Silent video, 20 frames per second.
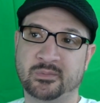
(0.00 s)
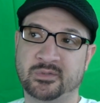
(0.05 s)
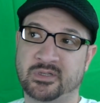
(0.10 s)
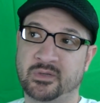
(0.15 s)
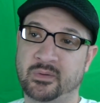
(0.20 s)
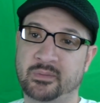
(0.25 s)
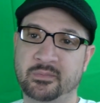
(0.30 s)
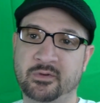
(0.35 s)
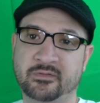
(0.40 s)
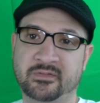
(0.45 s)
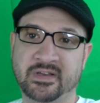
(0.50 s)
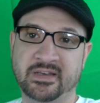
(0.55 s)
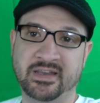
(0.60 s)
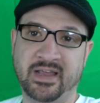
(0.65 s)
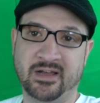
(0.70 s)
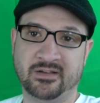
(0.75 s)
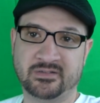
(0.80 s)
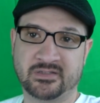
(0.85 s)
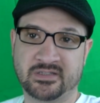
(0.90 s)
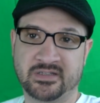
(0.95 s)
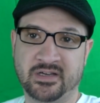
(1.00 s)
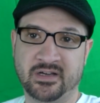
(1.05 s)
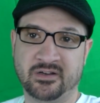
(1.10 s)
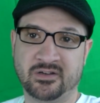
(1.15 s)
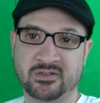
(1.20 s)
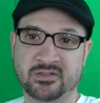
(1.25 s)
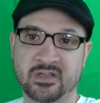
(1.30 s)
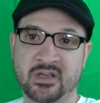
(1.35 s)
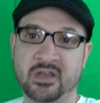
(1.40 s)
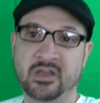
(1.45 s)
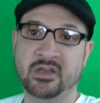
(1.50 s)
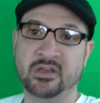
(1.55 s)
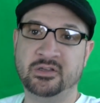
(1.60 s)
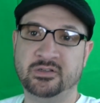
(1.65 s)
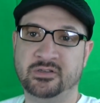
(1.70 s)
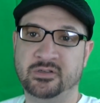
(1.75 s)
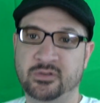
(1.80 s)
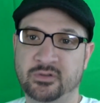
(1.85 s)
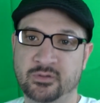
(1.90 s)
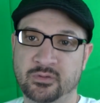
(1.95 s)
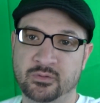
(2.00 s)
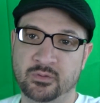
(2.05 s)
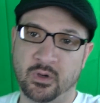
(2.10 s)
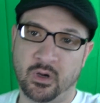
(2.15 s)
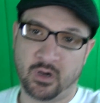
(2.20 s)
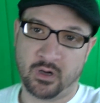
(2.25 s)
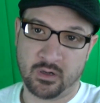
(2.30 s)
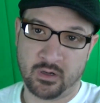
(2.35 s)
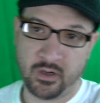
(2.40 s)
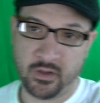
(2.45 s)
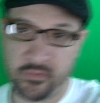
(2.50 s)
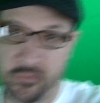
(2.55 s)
So we moved it downstairs to our